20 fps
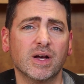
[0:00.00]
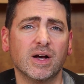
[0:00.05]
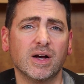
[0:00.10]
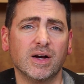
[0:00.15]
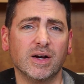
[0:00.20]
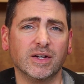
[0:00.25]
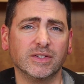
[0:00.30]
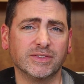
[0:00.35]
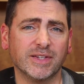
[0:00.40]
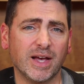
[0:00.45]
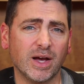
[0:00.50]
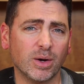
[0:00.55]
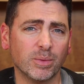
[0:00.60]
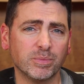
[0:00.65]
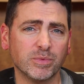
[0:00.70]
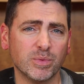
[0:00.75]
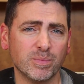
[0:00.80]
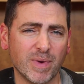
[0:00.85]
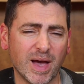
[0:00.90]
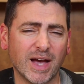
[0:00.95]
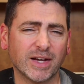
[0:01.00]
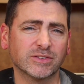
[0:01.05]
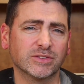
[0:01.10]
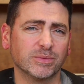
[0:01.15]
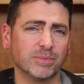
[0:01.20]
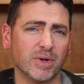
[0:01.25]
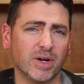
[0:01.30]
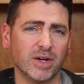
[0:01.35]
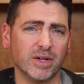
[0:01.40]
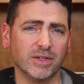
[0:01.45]
to help you
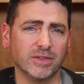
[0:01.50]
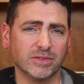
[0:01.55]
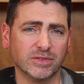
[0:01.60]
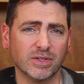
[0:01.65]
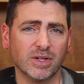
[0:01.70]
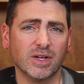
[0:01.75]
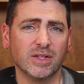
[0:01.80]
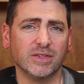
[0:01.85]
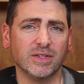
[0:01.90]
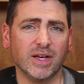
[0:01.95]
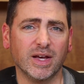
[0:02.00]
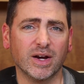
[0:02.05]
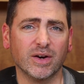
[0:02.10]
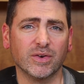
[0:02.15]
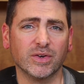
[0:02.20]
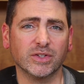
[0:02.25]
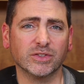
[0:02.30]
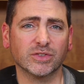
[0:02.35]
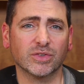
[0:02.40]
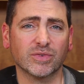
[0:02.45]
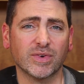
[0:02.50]
maximize the areas